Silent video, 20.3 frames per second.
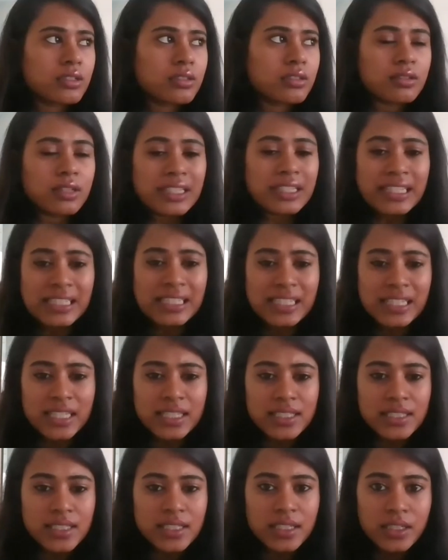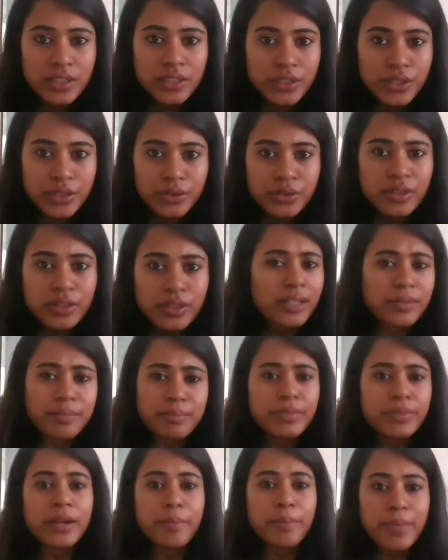EDA Circuit. Like
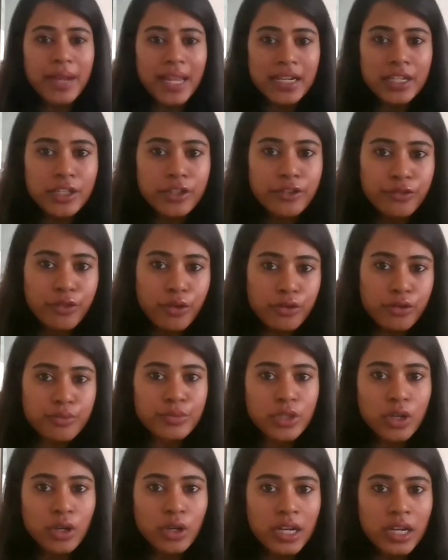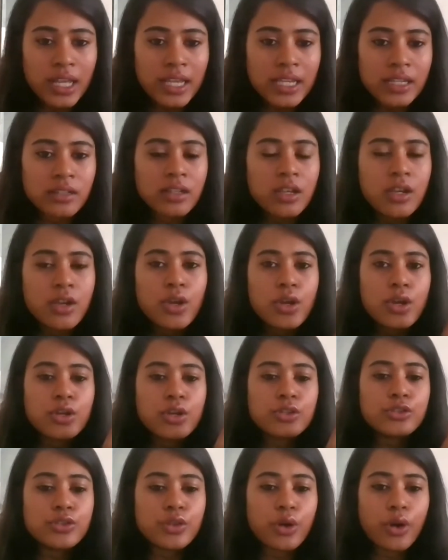there are plenty of forums online.
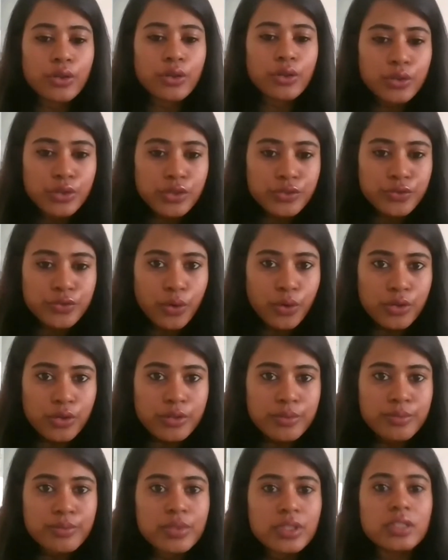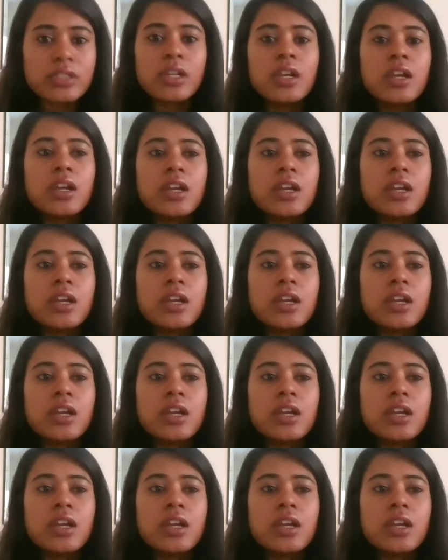Join those forums.